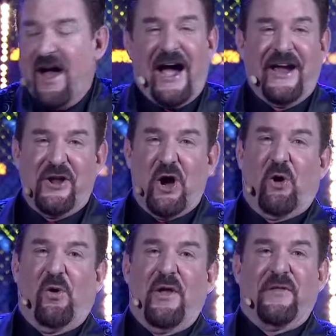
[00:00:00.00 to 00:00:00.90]
I know
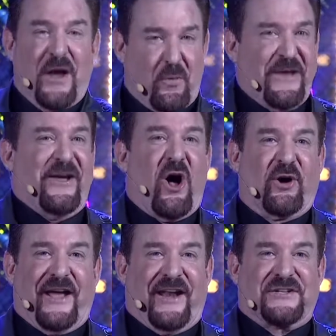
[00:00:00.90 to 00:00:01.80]
that we all
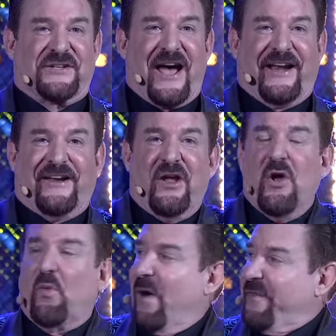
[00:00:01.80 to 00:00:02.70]
get excited
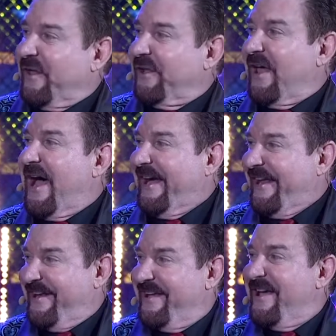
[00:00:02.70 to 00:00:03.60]
when the lion